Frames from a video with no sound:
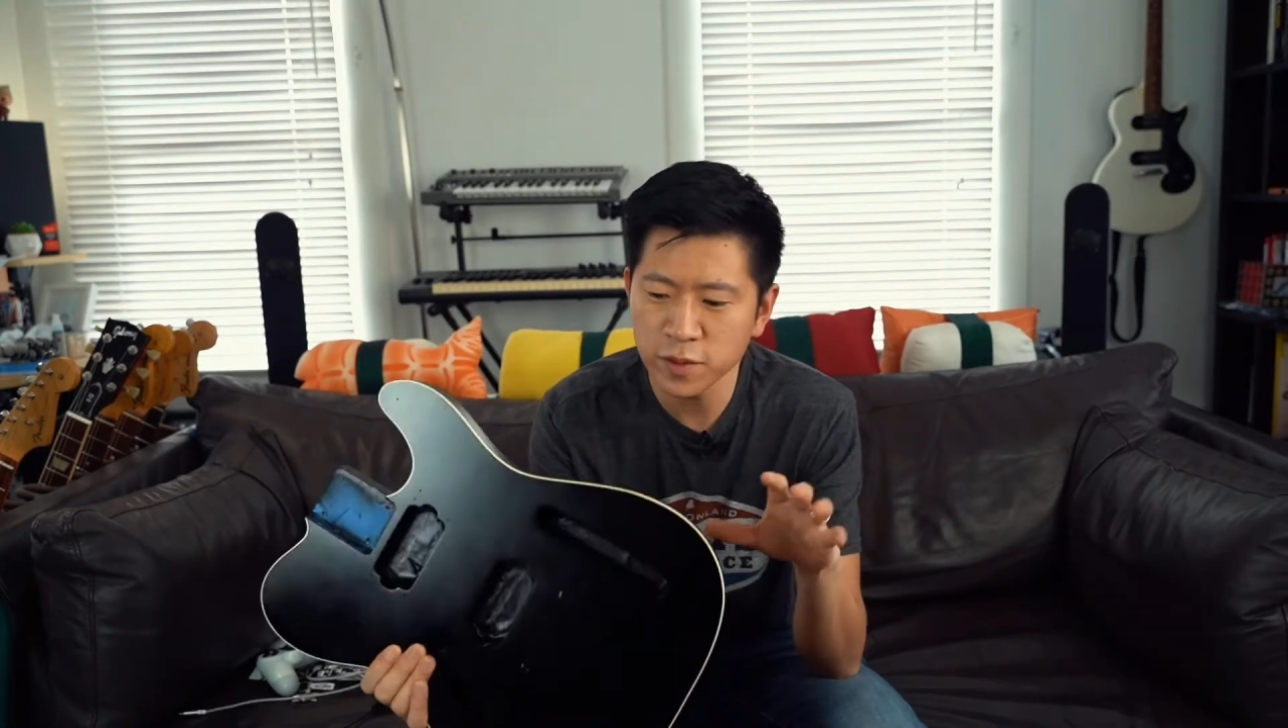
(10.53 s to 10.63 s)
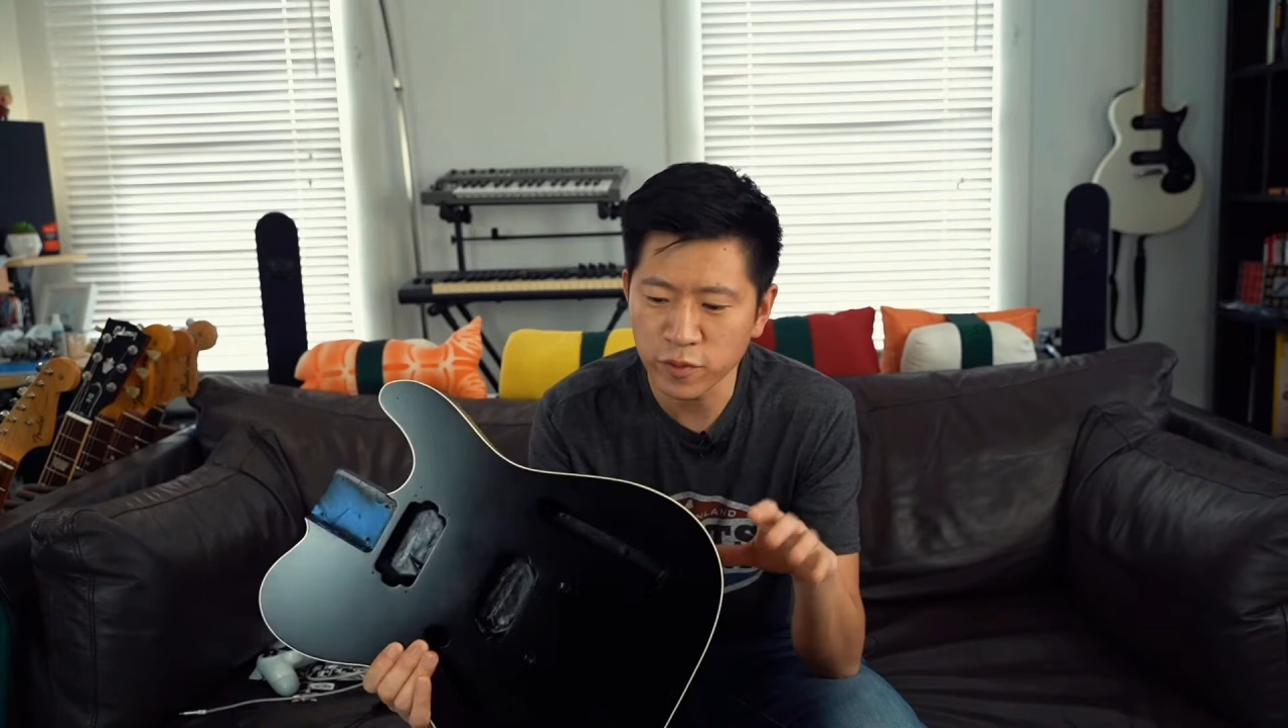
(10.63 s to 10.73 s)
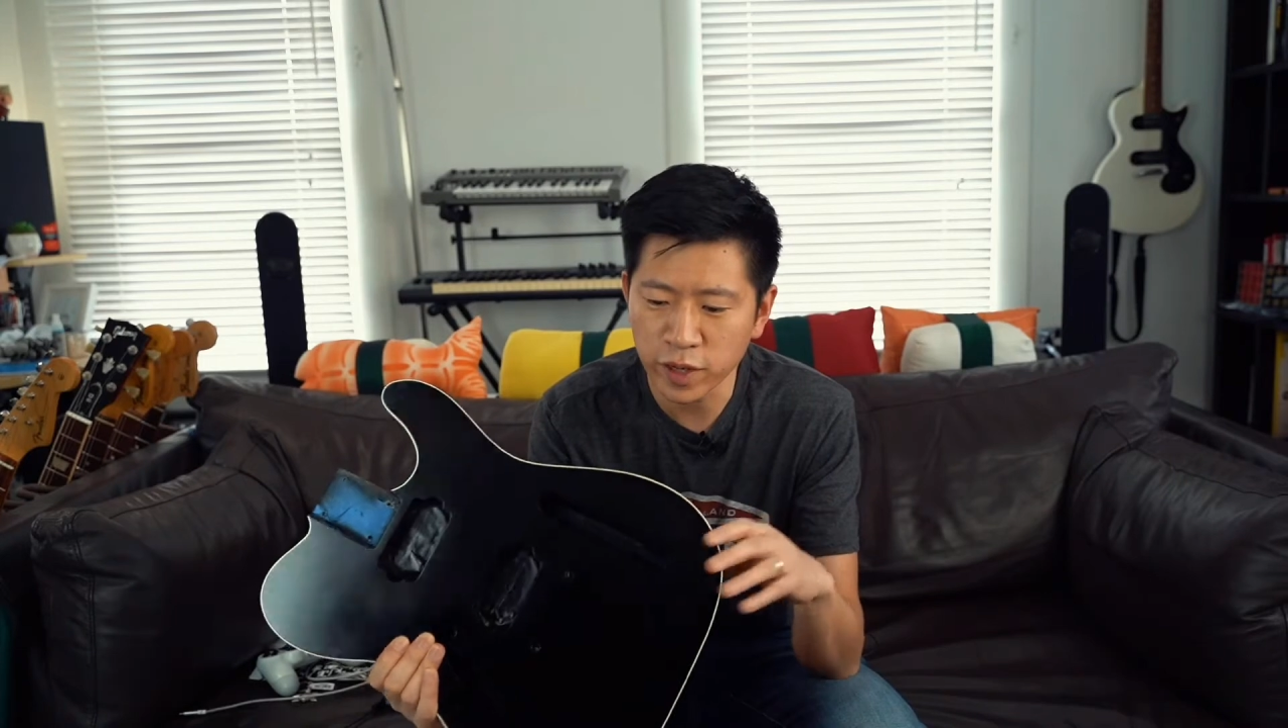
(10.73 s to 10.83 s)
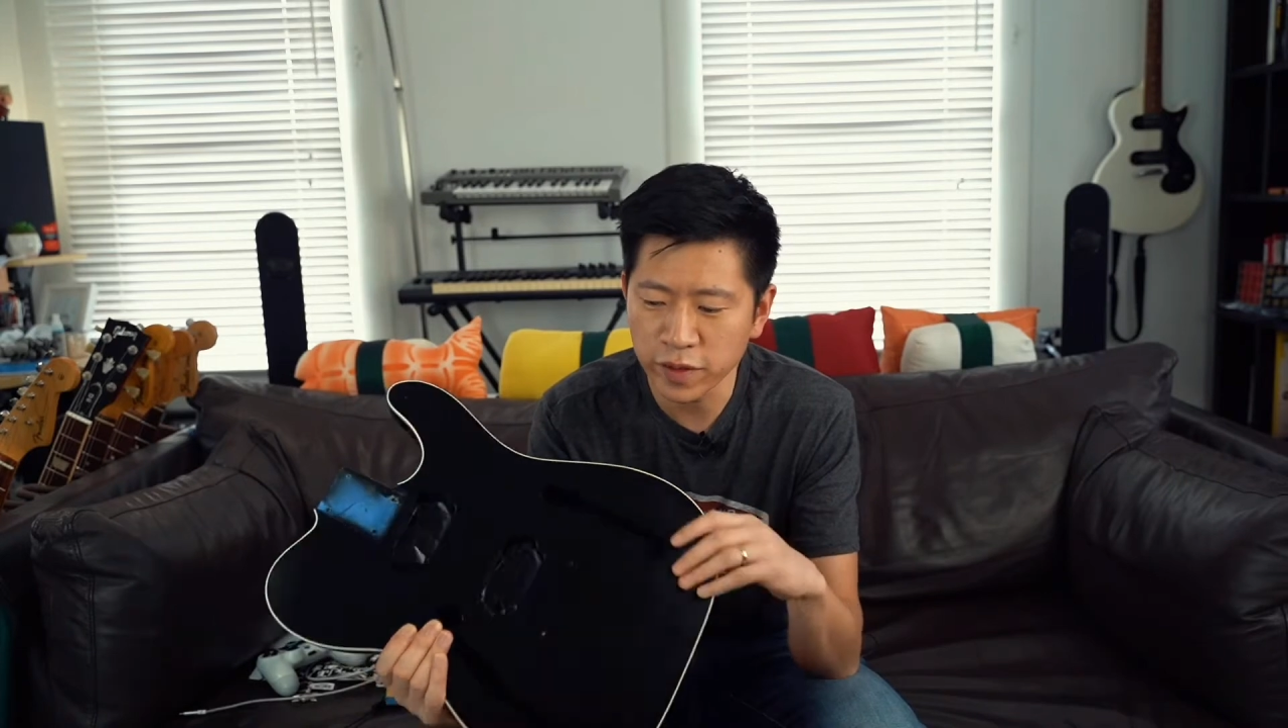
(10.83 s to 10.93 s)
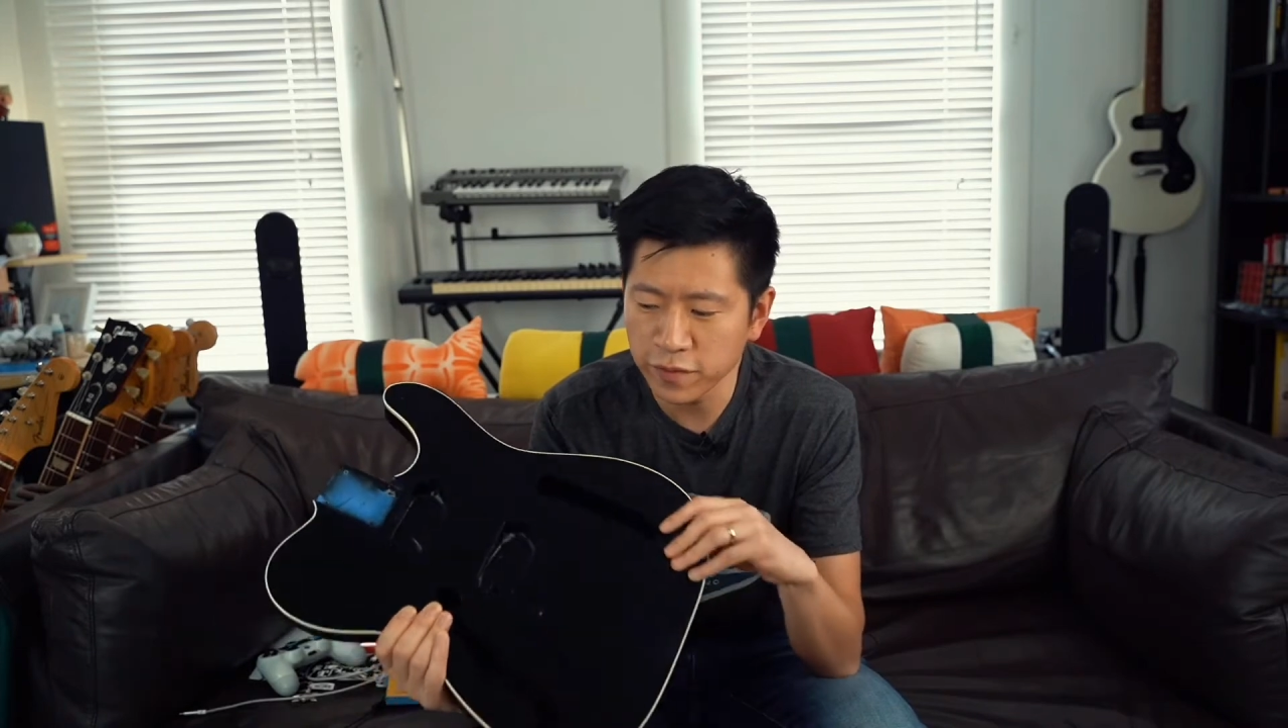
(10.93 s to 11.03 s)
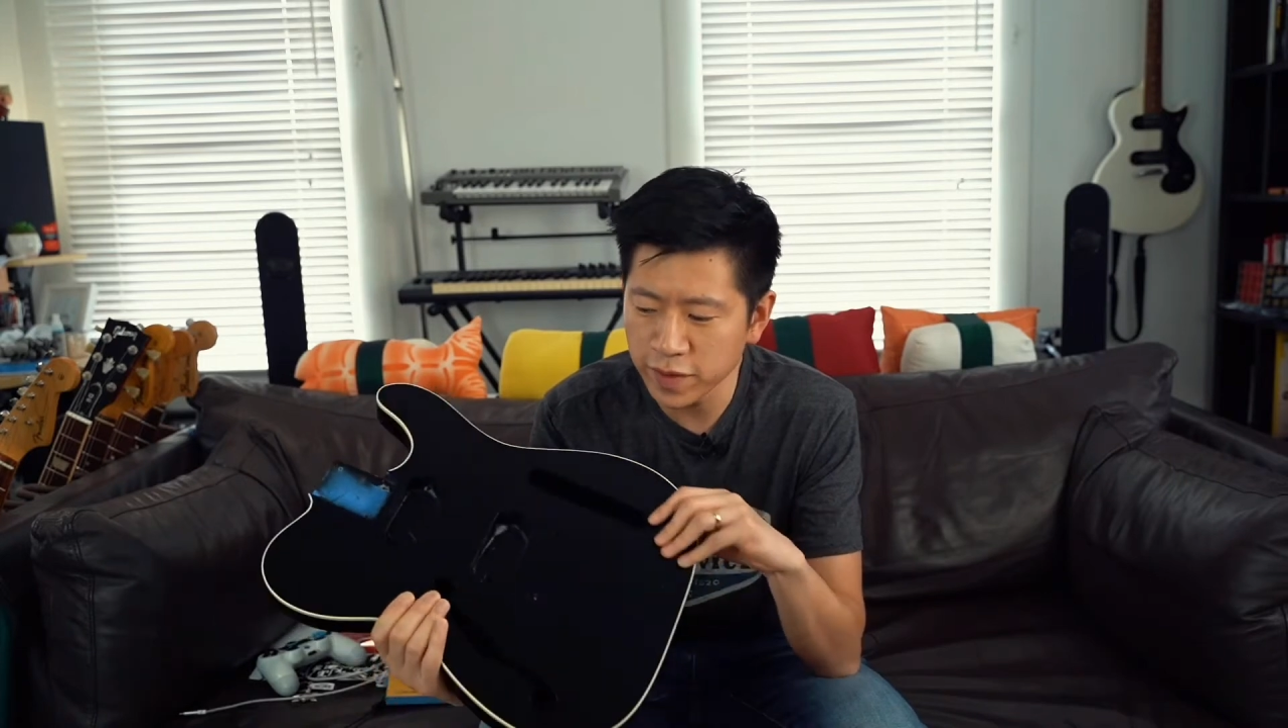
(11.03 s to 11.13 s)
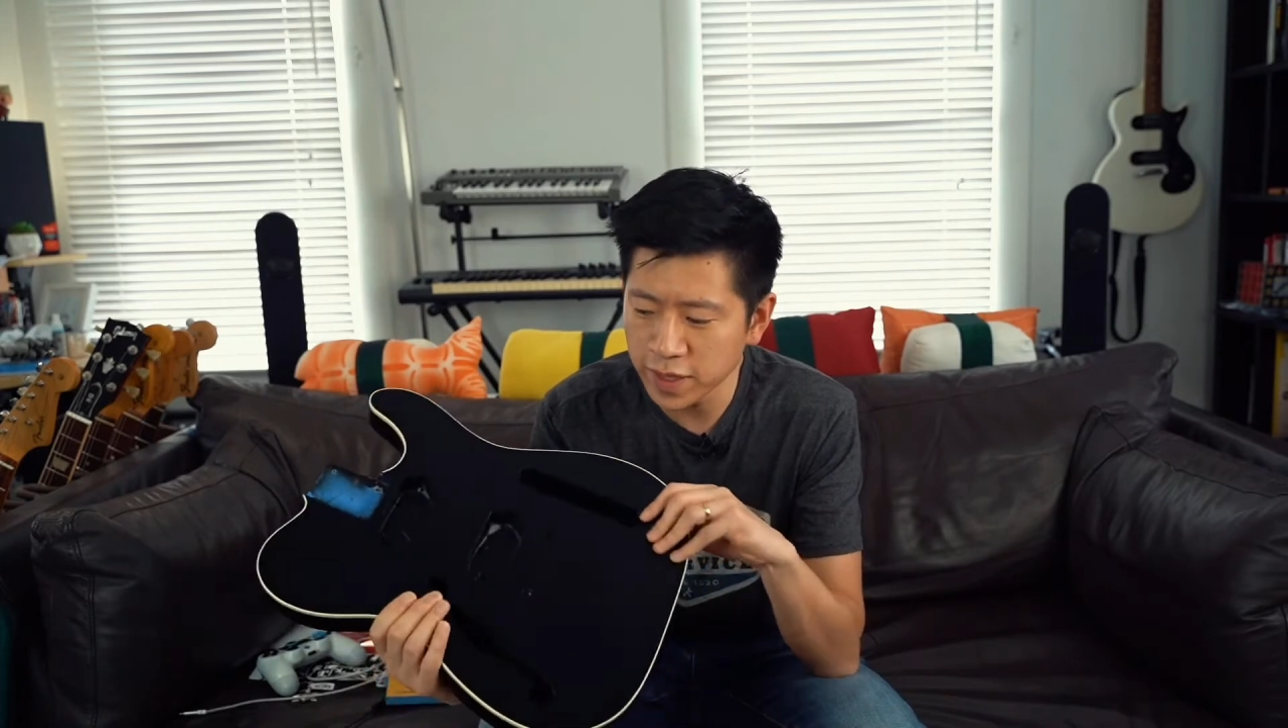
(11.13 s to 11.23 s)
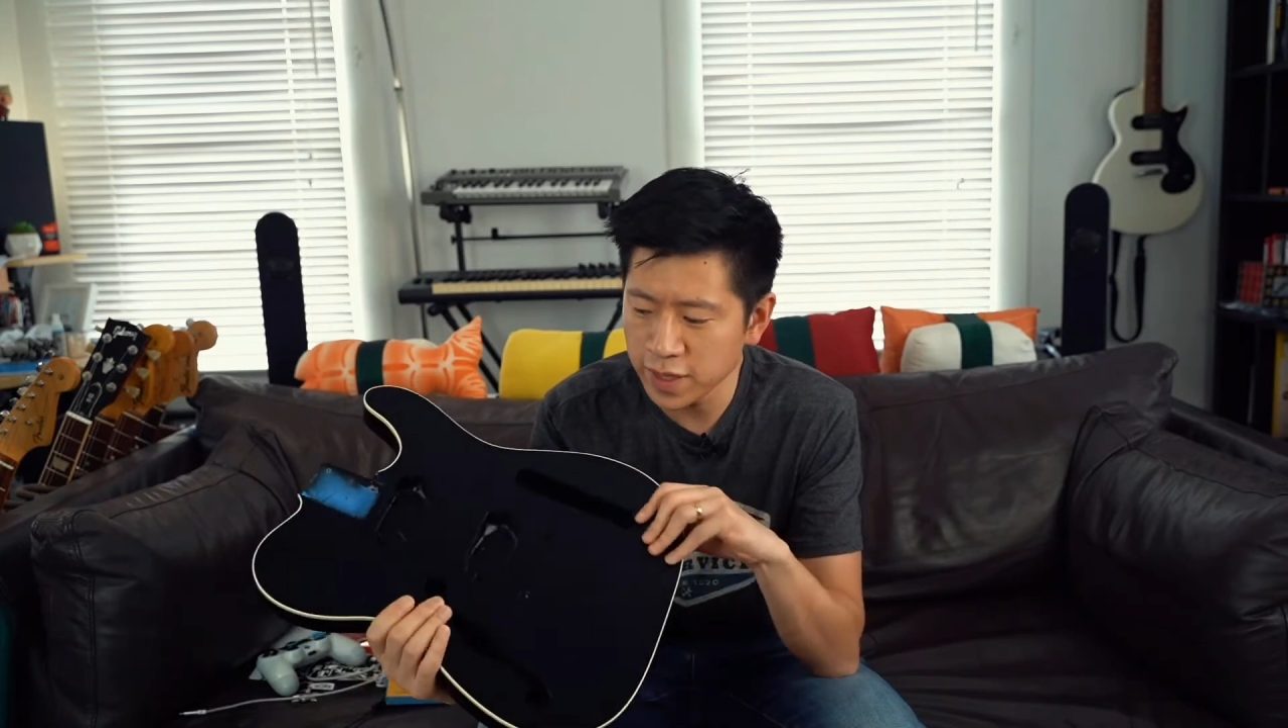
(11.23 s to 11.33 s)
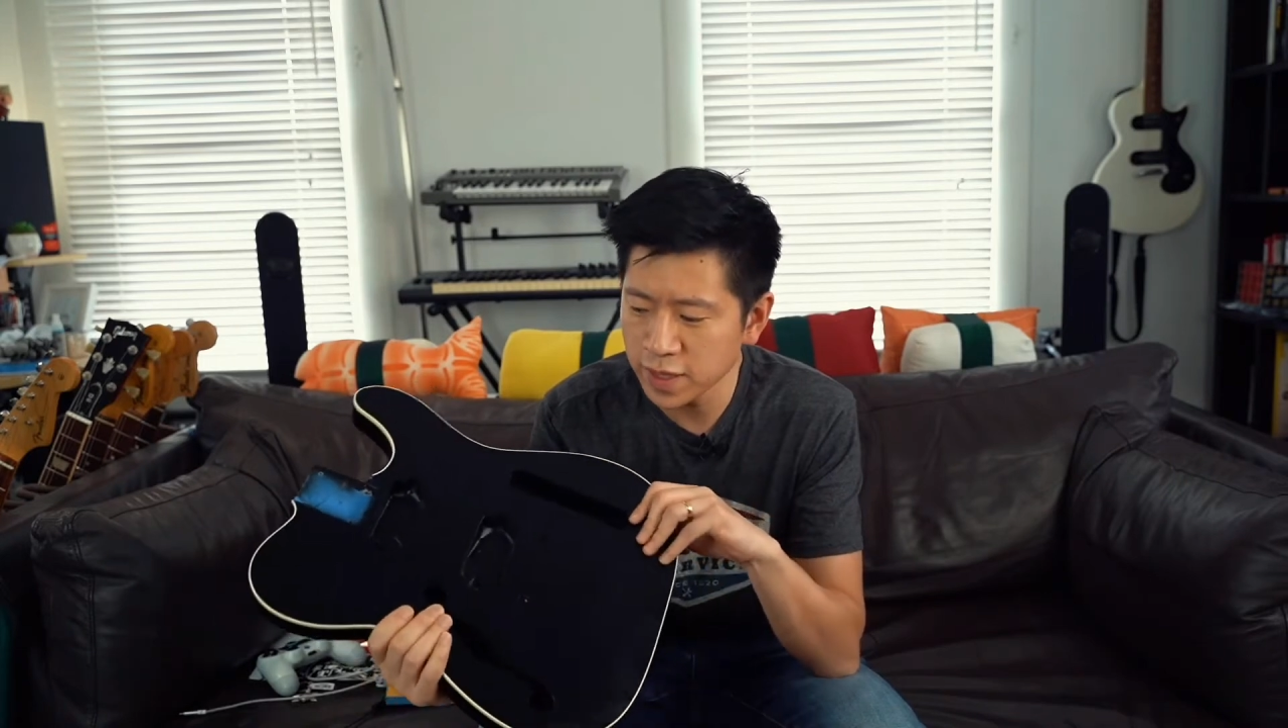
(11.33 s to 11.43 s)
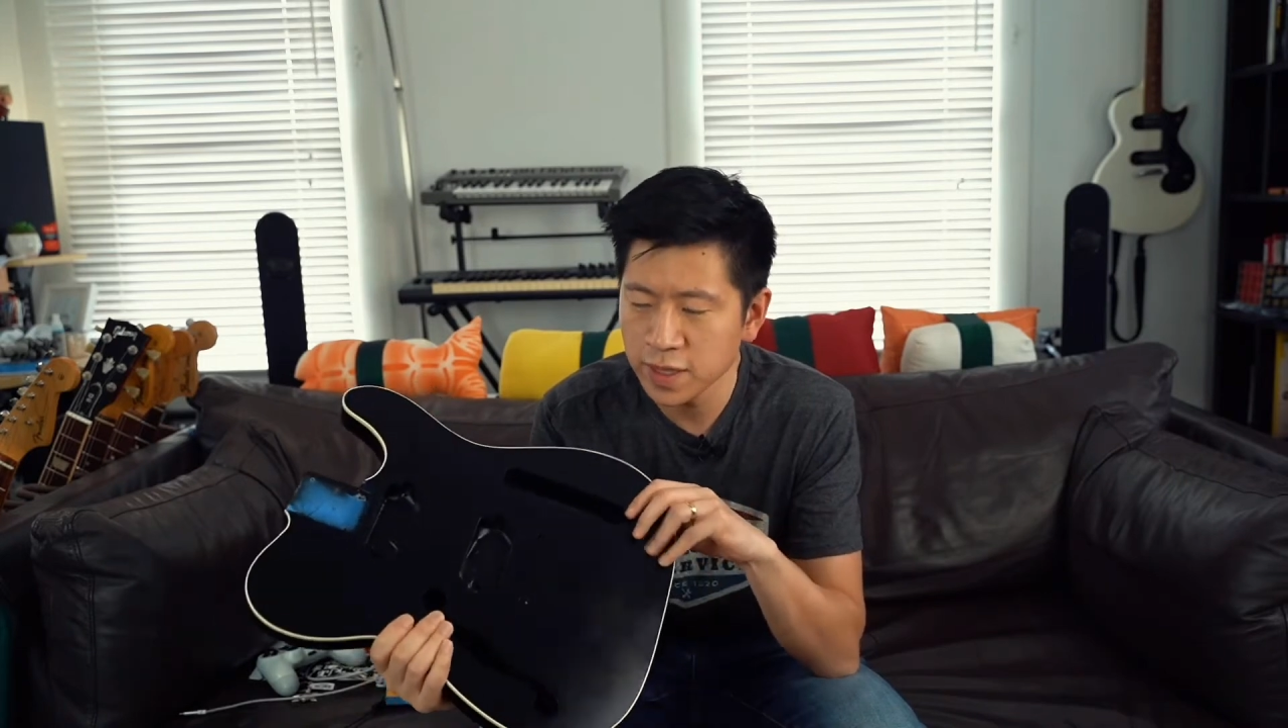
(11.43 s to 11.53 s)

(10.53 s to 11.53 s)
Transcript: green filler